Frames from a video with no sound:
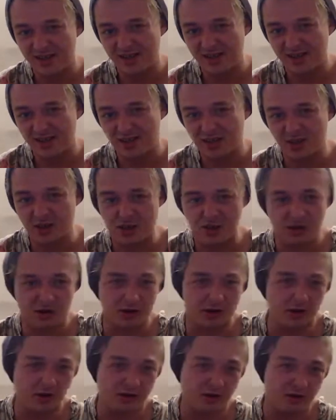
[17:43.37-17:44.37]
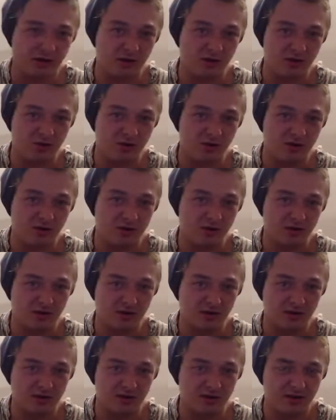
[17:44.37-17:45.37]
So I got to do farm work.
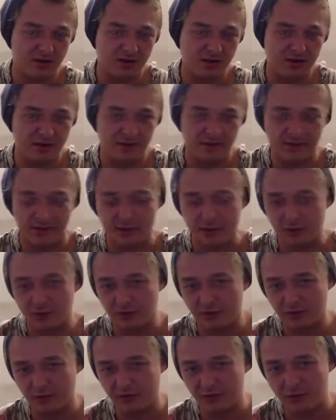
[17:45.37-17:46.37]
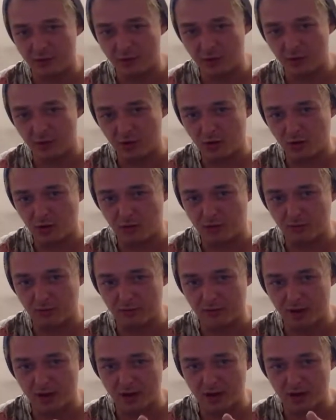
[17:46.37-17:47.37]
I got this farm work job
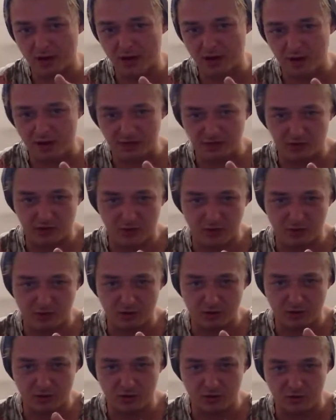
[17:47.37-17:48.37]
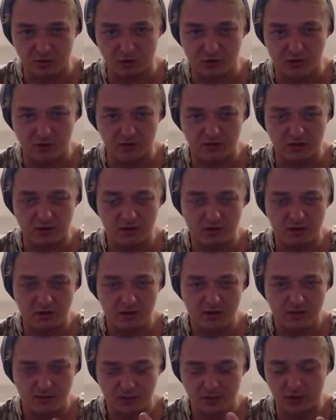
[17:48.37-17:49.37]
interview tomorrow at
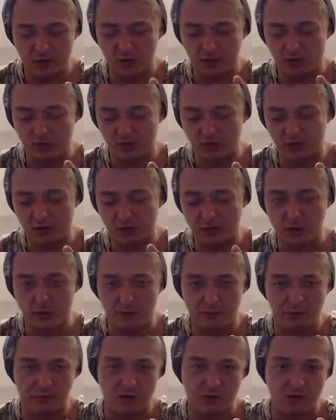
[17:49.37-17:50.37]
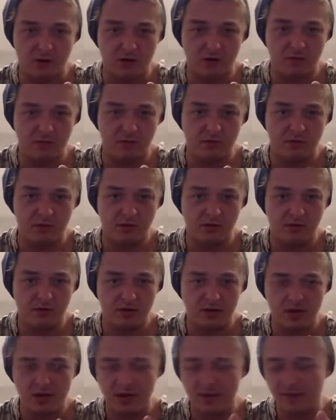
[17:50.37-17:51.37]
Goodwood Home Farm,
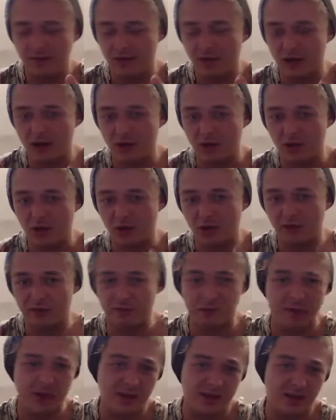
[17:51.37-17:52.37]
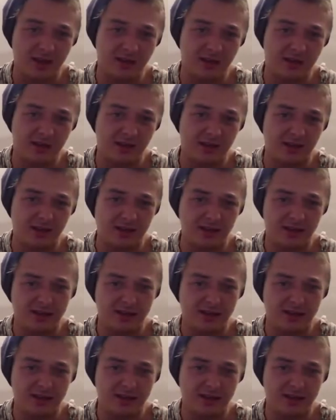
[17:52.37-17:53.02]
which is for pigs,